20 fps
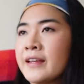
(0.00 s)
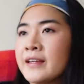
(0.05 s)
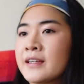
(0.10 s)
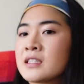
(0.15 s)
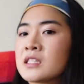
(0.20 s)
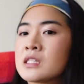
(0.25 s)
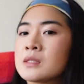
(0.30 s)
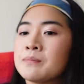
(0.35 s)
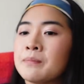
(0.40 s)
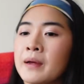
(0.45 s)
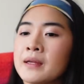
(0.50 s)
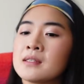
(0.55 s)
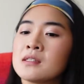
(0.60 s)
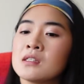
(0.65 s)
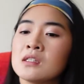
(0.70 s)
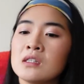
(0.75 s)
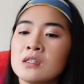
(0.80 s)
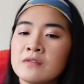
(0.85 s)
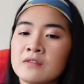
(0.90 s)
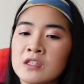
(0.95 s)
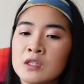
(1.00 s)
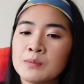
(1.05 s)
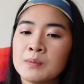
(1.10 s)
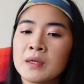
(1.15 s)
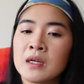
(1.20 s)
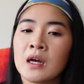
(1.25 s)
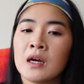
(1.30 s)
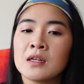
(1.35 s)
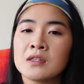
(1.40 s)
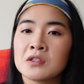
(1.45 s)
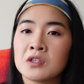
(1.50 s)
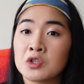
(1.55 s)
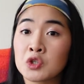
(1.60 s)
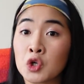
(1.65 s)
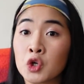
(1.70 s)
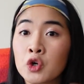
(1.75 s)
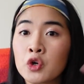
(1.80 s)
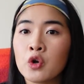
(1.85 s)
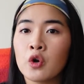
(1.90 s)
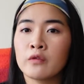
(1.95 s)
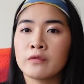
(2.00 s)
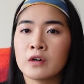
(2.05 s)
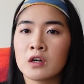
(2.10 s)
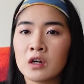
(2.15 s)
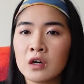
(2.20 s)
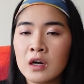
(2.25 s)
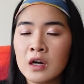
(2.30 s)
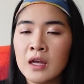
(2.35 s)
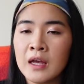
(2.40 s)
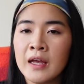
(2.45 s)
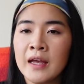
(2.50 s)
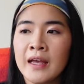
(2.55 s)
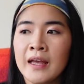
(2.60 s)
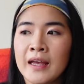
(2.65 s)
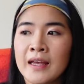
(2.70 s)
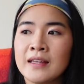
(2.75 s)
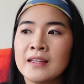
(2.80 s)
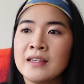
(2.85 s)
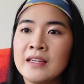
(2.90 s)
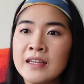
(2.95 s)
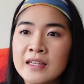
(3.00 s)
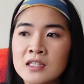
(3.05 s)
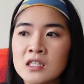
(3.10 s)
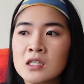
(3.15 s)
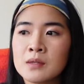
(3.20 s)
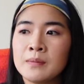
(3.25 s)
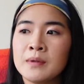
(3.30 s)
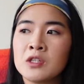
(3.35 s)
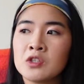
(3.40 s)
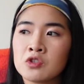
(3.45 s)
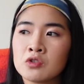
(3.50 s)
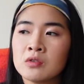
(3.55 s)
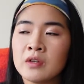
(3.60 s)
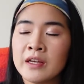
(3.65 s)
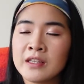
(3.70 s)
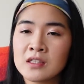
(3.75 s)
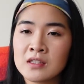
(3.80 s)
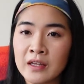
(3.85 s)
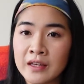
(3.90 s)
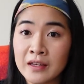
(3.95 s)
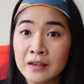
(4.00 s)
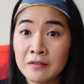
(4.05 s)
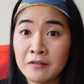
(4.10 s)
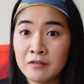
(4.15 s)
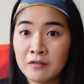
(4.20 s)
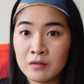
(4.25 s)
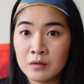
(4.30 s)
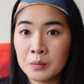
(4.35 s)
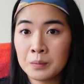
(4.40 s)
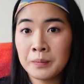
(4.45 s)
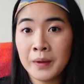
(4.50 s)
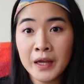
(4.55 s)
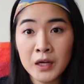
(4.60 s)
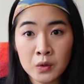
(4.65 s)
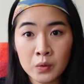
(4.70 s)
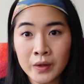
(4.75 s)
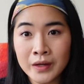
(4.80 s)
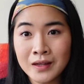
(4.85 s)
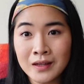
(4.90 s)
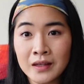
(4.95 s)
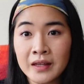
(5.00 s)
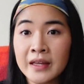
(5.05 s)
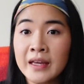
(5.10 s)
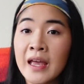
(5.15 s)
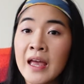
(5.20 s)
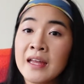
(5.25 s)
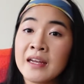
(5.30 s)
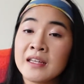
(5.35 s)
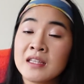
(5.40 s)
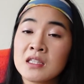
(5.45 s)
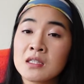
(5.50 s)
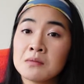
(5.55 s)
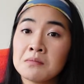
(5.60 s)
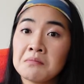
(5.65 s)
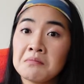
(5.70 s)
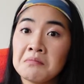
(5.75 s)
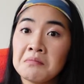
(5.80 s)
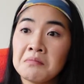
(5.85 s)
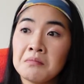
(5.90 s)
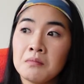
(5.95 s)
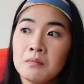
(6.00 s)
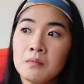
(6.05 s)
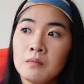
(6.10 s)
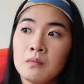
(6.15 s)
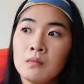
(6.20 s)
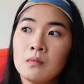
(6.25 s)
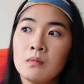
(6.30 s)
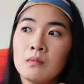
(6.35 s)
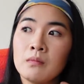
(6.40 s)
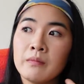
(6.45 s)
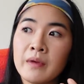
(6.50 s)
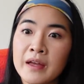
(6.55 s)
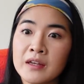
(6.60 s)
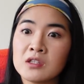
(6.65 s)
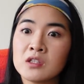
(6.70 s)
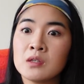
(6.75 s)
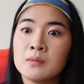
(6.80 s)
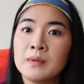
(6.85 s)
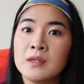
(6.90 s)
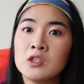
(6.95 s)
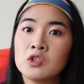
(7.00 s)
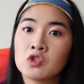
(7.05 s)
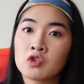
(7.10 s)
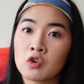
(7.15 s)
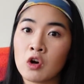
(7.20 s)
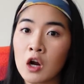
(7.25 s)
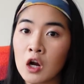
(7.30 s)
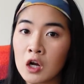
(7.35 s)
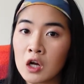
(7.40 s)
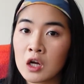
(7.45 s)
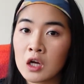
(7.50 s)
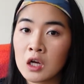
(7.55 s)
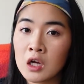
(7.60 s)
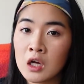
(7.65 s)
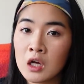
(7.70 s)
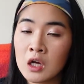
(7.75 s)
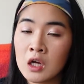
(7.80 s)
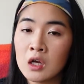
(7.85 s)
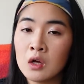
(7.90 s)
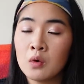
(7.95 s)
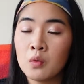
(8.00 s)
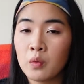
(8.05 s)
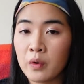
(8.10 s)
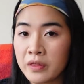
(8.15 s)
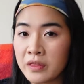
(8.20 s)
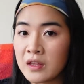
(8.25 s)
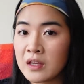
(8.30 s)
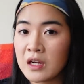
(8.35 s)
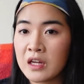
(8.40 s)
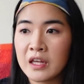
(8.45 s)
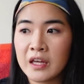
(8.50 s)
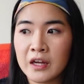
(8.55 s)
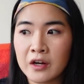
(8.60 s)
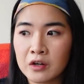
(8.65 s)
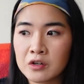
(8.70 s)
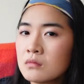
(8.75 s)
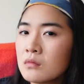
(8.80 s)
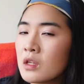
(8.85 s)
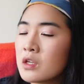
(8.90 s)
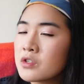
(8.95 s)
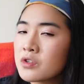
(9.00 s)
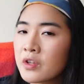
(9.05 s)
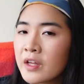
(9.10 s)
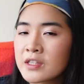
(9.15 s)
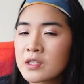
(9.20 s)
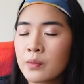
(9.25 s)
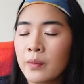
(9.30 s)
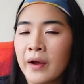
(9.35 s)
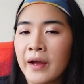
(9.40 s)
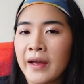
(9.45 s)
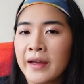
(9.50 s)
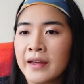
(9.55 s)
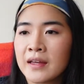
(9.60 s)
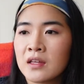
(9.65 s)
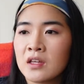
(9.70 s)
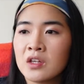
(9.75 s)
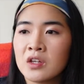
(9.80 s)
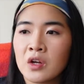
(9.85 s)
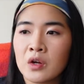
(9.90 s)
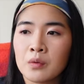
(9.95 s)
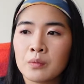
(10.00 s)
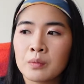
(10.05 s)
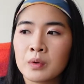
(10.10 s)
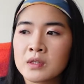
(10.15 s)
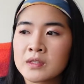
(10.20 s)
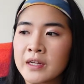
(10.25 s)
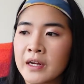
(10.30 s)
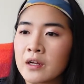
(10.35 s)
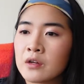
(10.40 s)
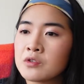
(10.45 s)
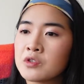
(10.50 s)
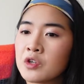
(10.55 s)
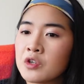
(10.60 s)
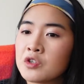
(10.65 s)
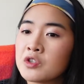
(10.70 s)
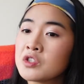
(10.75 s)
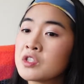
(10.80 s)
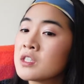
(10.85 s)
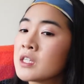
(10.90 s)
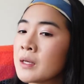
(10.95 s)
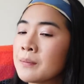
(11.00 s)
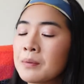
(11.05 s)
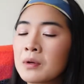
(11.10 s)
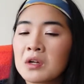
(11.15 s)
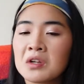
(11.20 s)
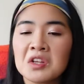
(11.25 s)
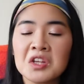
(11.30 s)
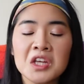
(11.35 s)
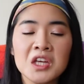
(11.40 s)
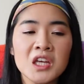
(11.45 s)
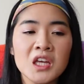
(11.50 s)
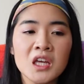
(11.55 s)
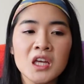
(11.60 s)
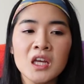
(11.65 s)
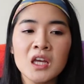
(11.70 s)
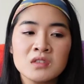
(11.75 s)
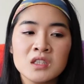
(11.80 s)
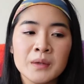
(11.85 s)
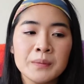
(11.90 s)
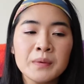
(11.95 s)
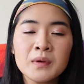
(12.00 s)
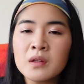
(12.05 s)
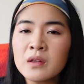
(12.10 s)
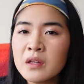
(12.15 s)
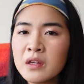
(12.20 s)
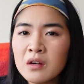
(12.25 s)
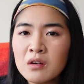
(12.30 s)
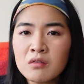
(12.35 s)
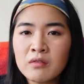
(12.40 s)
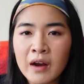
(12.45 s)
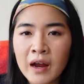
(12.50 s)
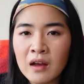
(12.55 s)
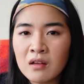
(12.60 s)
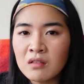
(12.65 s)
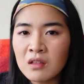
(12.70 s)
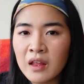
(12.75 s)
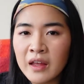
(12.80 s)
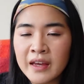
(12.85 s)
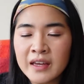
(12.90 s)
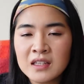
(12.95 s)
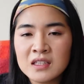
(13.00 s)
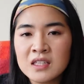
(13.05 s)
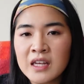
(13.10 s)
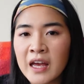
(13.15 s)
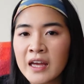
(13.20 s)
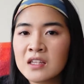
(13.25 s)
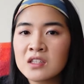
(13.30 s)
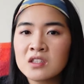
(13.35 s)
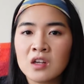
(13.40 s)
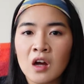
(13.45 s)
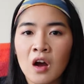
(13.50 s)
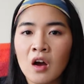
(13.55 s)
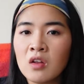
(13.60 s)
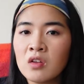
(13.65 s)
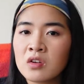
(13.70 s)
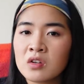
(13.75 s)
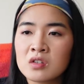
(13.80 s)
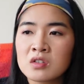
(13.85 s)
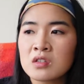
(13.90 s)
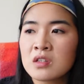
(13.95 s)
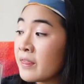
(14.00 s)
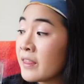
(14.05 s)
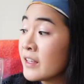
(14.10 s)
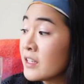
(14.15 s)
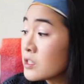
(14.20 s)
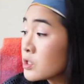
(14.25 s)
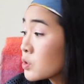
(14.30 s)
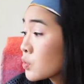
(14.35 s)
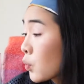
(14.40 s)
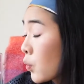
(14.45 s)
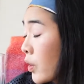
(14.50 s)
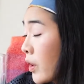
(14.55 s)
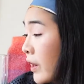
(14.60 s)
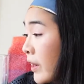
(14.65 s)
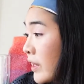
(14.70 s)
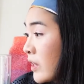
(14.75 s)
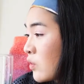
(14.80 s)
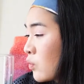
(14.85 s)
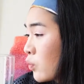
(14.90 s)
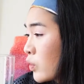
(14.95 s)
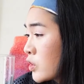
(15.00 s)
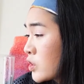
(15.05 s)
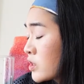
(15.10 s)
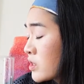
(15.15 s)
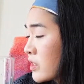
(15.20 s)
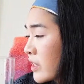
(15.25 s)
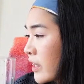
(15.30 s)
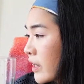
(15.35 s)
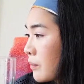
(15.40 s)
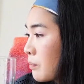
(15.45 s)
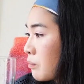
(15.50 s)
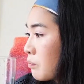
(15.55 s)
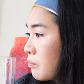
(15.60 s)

expensive is because the turnover. It needs to be, it's like made quickly and it's meant to be drunk within a year. So that's why, you know, Proseccos are typically around like $10. This one, which is like a,